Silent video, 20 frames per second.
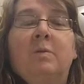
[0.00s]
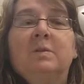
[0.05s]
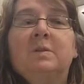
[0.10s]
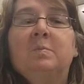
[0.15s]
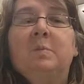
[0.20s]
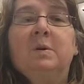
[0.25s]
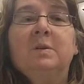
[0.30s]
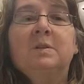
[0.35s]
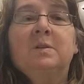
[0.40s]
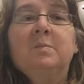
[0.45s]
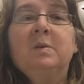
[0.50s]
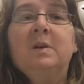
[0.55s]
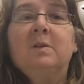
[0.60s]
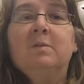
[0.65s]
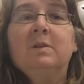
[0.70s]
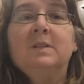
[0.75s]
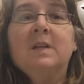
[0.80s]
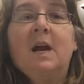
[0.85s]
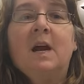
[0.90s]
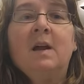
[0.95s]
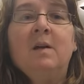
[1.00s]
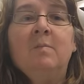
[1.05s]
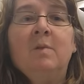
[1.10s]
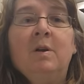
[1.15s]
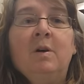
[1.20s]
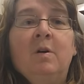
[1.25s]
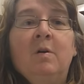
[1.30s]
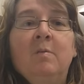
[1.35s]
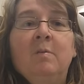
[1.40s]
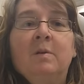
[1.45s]
was supposed to be a
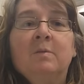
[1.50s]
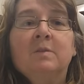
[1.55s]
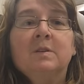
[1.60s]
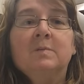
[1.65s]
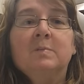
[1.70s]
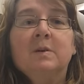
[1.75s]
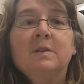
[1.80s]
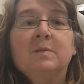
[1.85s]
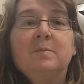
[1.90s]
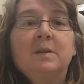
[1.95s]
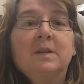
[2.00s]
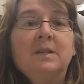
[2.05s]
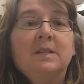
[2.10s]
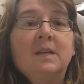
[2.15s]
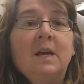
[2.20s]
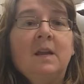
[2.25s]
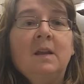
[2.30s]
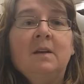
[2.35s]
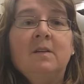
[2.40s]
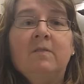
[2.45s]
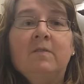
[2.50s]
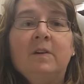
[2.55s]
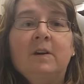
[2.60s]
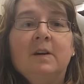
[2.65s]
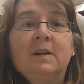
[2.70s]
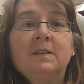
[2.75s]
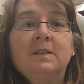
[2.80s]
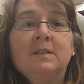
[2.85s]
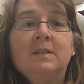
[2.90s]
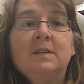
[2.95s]
retirement home that was supposed to be exciting for
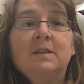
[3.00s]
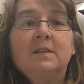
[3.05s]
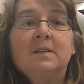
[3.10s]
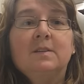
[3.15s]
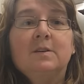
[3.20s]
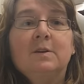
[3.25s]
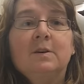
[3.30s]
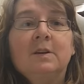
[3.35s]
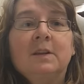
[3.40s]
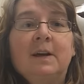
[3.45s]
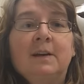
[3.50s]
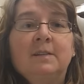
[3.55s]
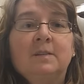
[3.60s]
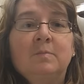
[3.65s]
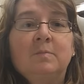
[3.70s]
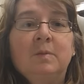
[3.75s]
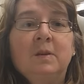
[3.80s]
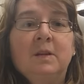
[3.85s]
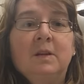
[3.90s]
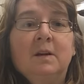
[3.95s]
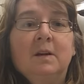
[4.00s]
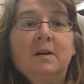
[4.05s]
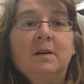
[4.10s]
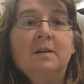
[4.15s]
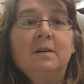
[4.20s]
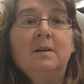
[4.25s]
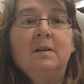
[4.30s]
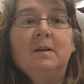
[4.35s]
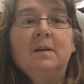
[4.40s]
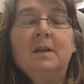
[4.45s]
us has turned out to be
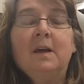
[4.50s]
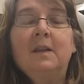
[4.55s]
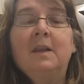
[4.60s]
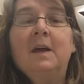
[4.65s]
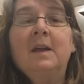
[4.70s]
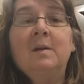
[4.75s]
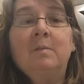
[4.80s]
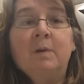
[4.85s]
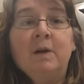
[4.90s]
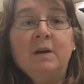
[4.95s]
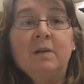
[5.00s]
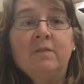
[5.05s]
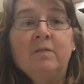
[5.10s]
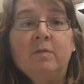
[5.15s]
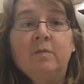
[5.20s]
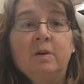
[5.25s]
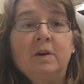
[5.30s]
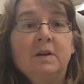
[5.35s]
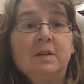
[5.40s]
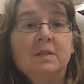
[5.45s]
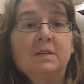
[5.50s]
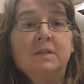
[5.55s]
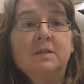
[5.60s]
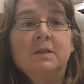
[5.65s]
a a nightmare for us.